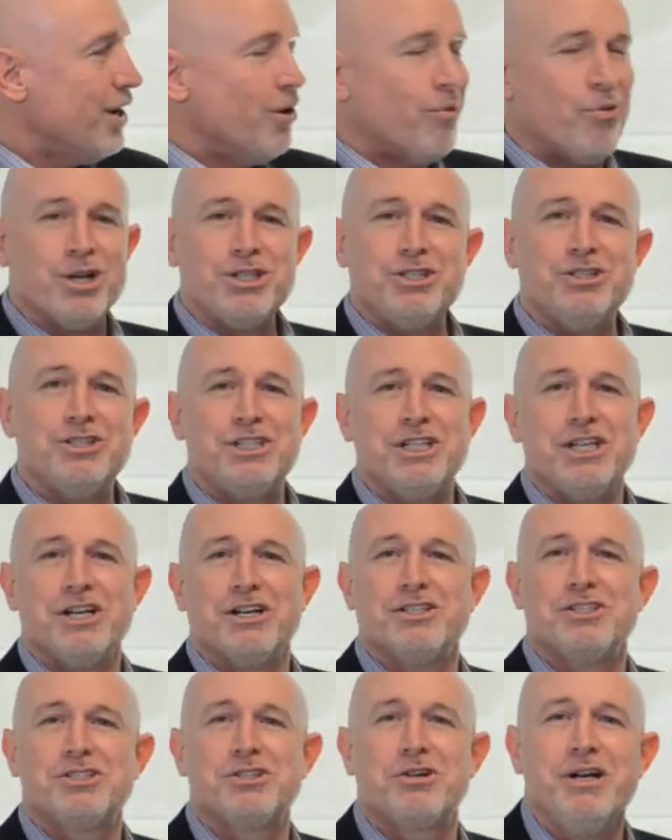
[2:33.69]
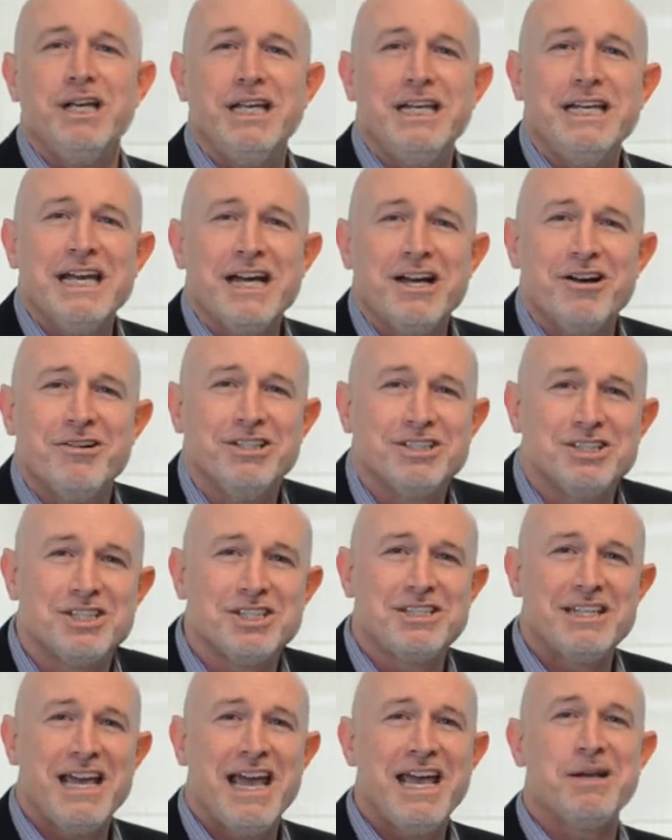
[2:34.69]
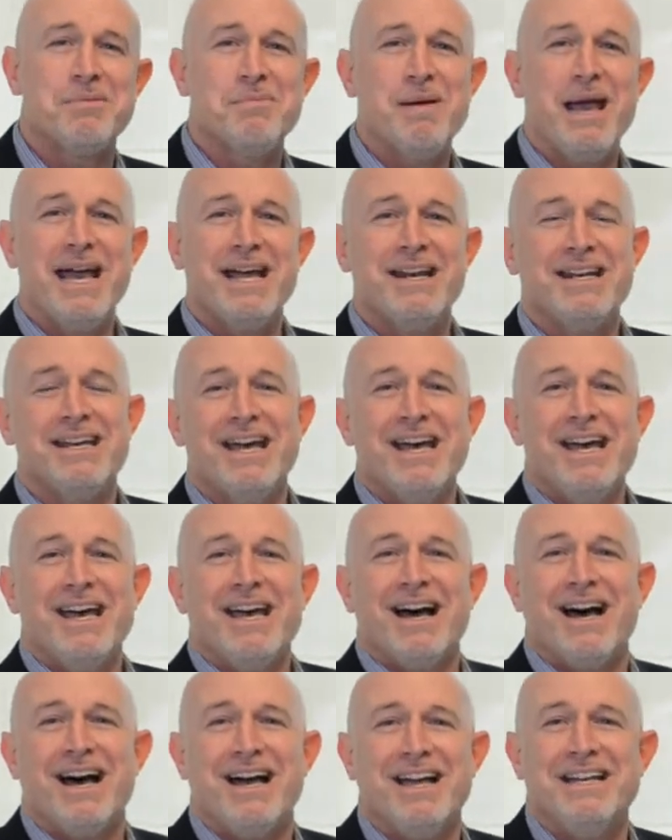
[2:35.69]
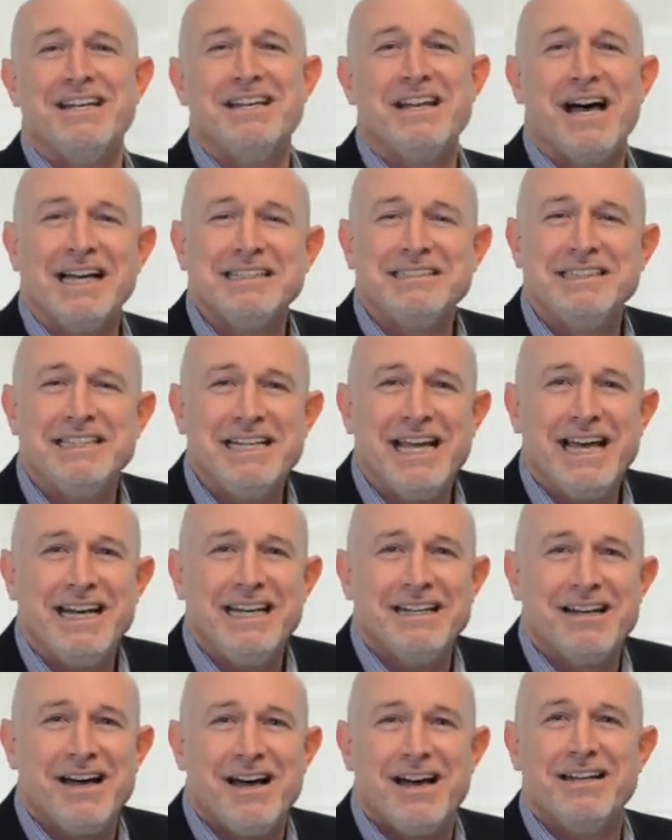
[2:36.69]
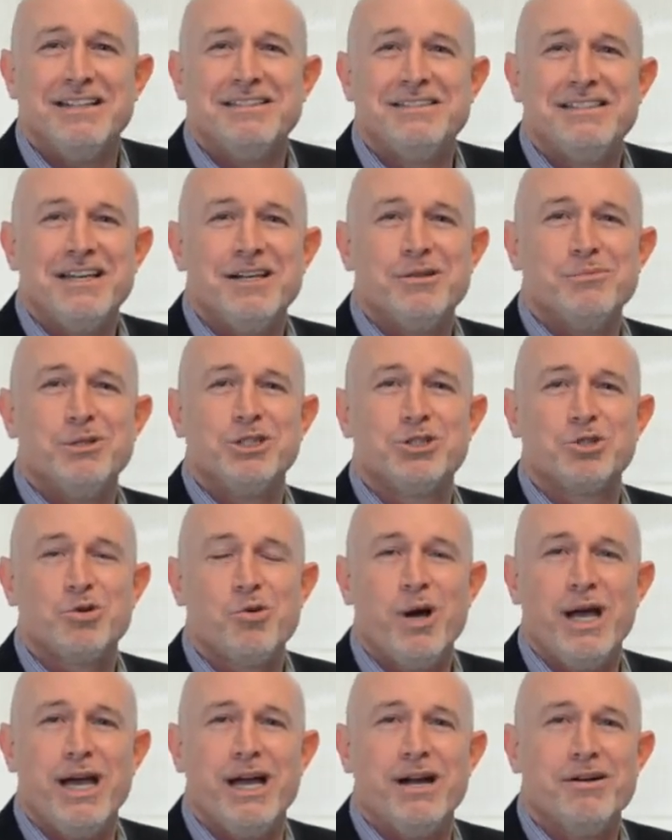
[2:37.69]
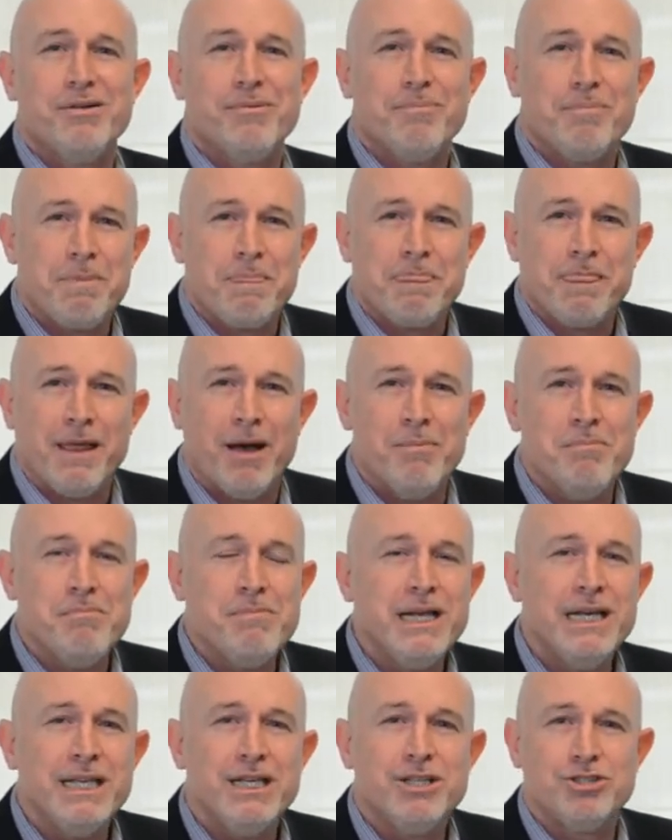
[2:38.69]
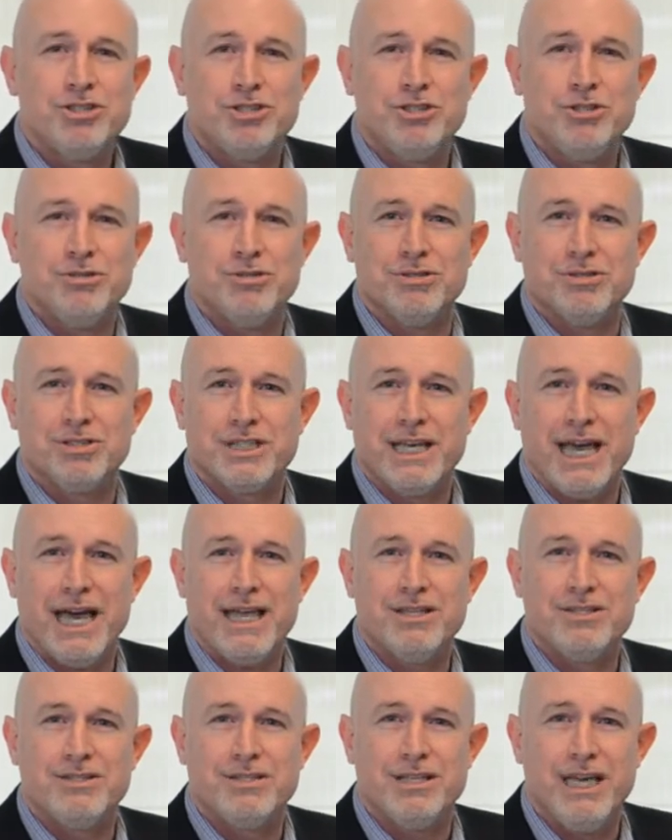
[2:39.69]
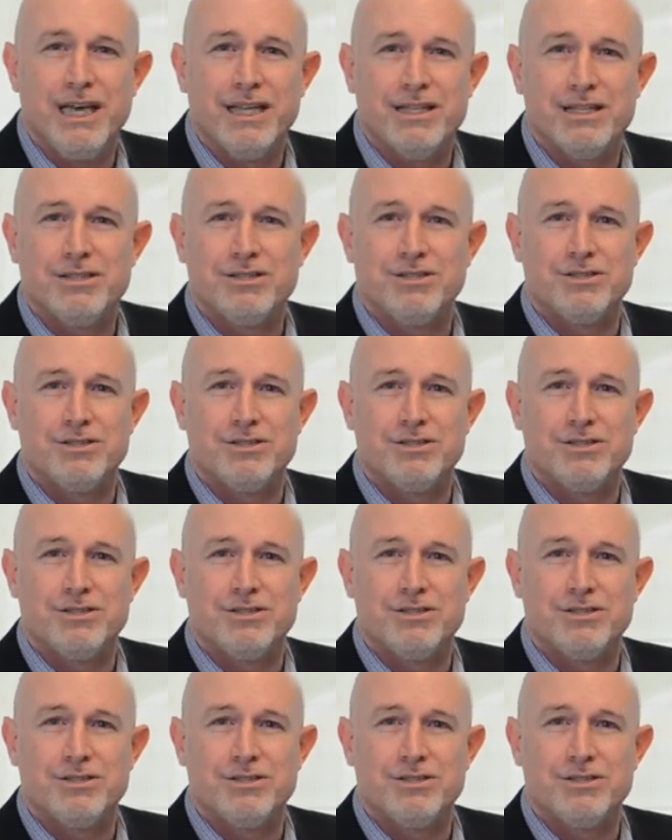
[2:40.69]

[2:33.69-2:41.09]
What you see on the screen here is the Tank Man. In 1989 in Tiananmen Square, 1 million students gathered together